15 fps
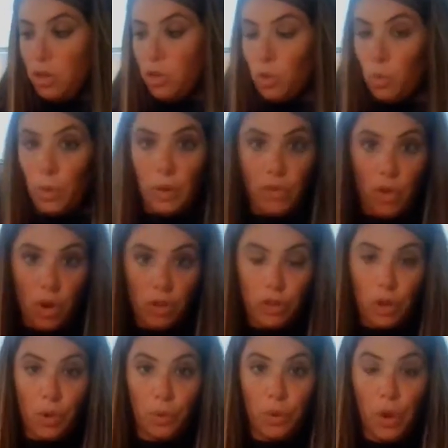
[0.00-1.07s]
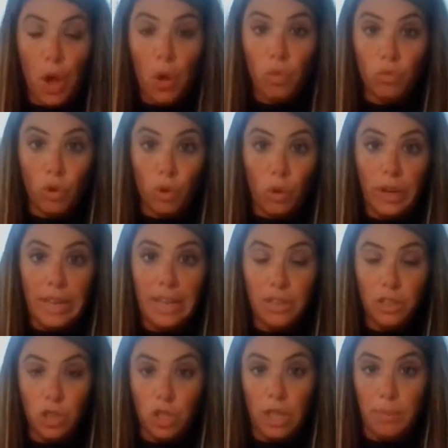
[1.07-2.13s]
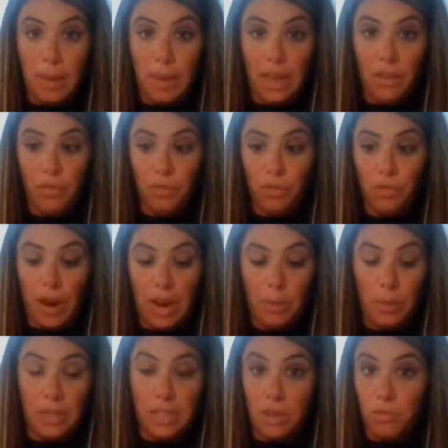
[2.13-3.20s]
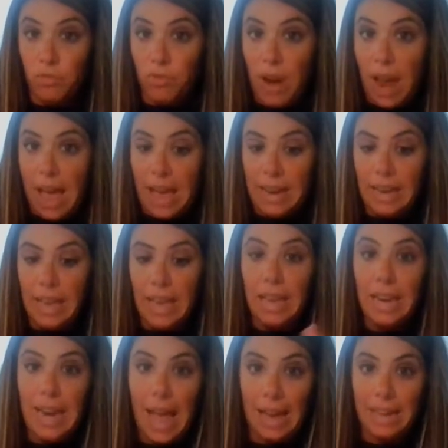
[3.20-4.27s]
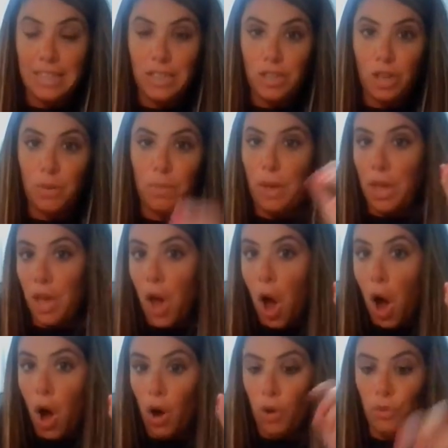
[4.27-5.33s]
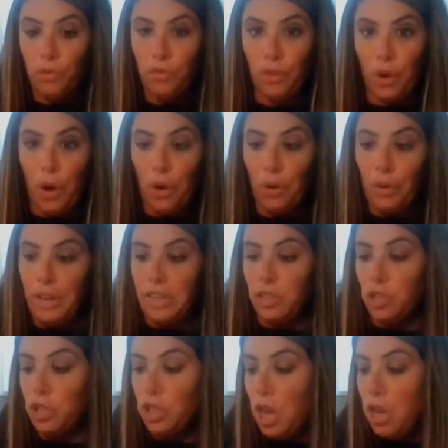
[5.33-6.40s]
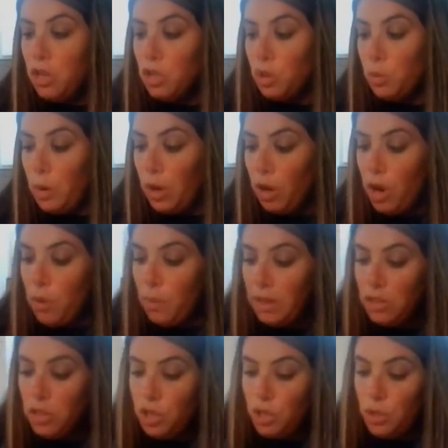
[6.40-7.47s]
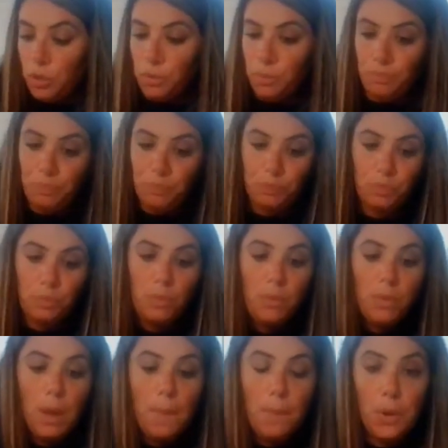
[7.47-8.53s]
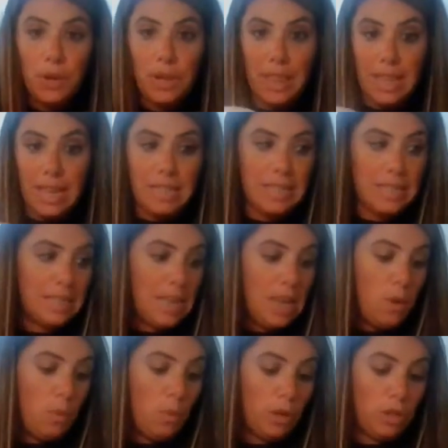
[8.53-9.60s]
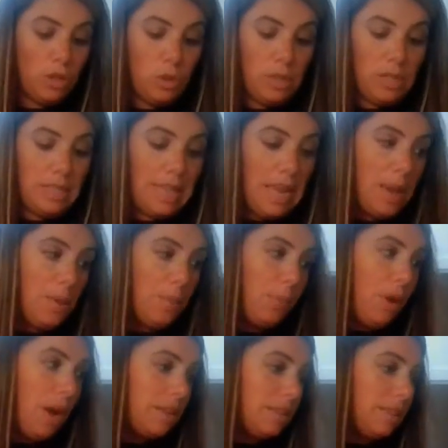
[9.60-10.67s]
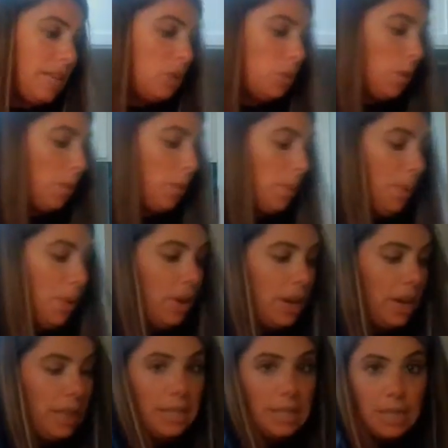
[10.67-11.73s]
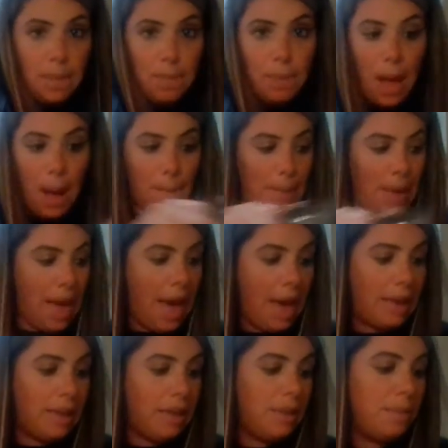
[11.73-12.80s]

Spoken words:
So we've all known Roy G. Biv, right? We did red. Next is going to be O for orange. So we are going to put this, we're going to do the same process where we put it in the Ziploc bag,